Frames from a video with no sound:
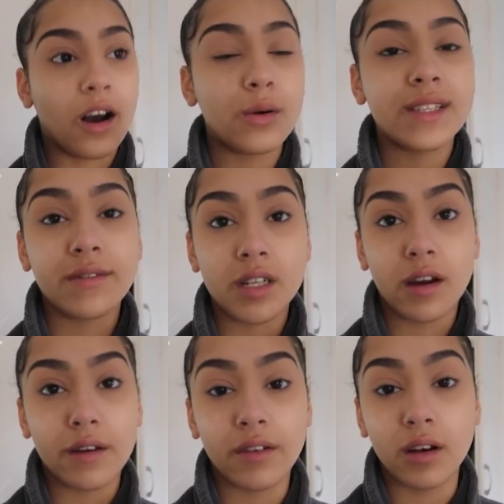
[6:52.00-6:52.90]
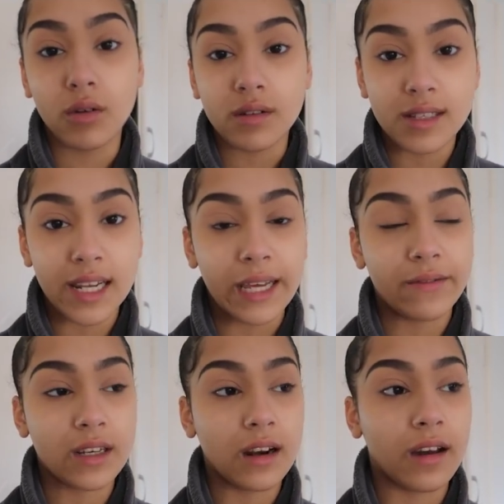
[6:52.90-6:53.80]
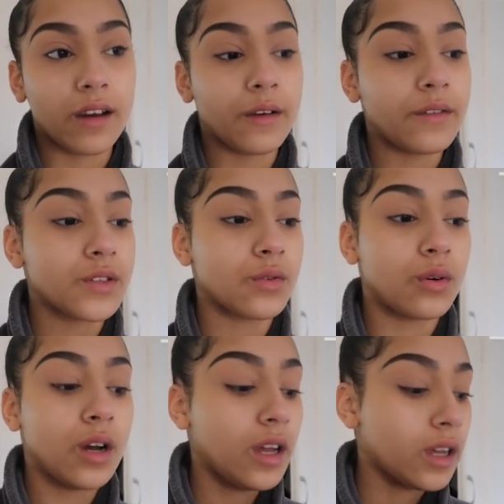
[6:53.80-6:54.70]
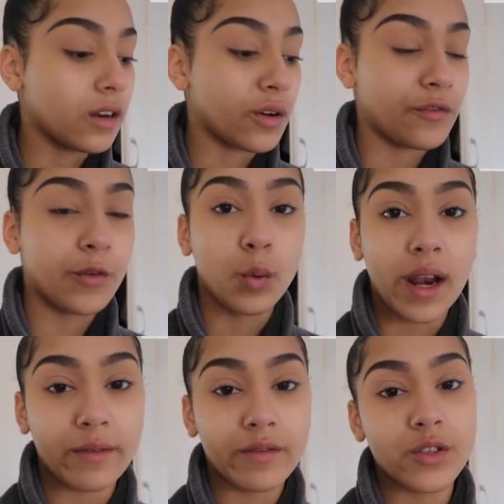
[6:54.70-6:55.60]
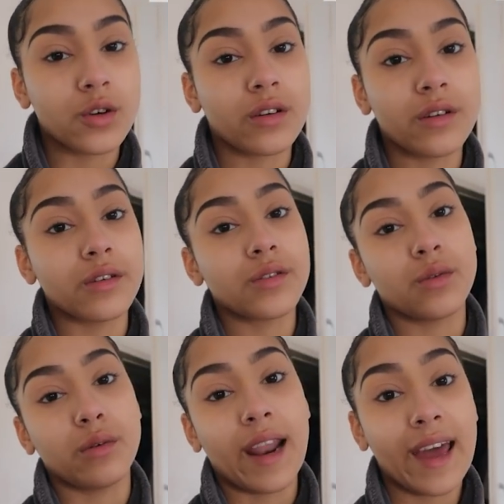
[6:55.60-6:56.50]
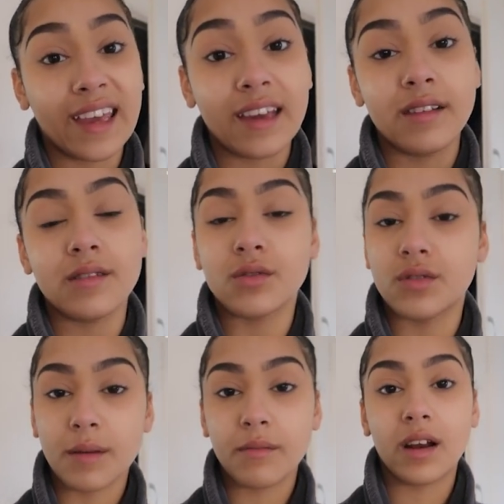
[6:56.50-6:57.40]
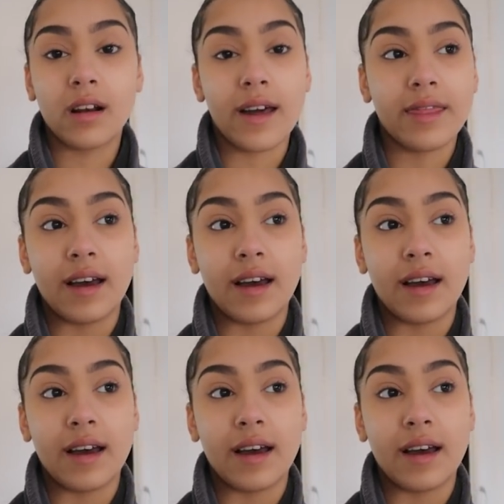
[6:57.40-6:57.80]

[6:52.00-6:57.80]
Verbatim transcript: I always have to go for long sleeved clothes or you know full length joggers or leggings or something like